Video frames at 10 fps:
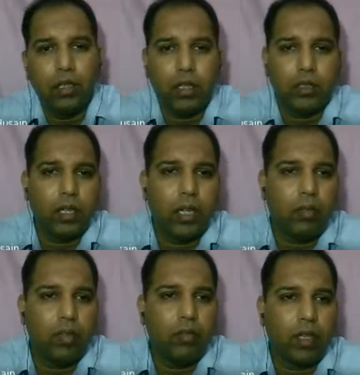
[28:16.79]
is the
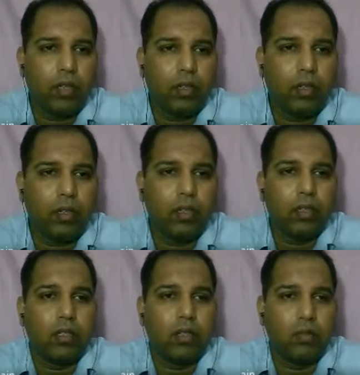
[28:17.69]
level where
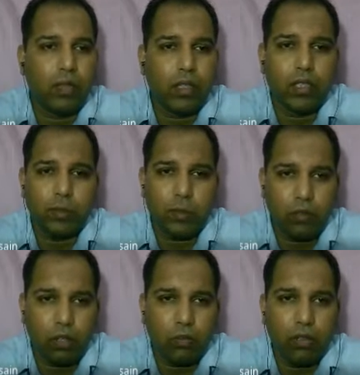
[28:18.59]
work is
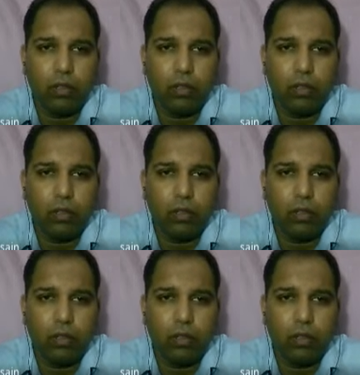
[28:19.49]
performed